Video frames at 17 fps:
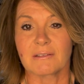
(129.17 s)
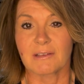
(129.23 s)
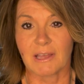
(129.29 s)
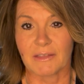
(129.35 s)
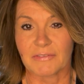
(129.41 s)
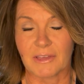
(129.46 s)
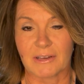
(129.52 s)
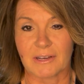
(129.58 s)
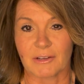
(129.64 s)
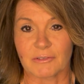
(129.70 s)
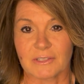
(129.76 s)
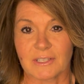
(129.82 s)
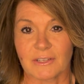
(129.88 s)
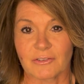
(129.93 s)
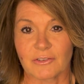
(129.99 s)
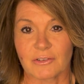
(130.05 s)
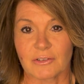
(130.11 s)
Got that
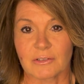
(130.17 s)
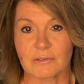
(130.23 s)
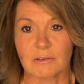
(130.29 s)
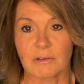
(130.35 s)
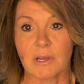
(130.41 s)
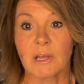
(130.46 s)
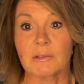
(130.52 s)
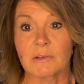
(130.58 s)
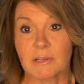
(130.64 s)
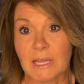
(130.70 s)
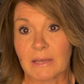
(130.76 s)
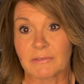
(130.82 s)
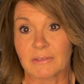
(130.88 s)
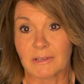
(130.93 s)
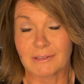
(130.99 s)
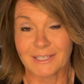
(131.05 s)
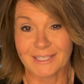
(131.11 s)
house
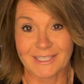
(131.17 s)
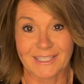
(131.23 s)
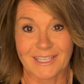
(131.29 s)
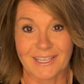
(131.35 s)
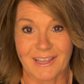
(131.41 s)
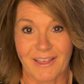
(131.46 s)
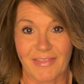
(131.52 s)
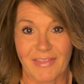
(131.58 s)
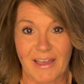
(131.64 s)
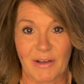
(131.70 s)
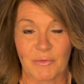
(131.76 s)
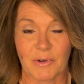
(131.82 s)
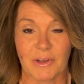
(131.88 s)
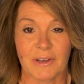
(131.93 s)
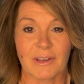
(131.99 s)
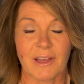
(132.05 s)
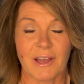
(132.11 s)
got a listing on that
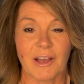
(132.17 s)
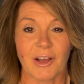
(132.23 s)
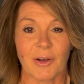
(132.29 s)
one.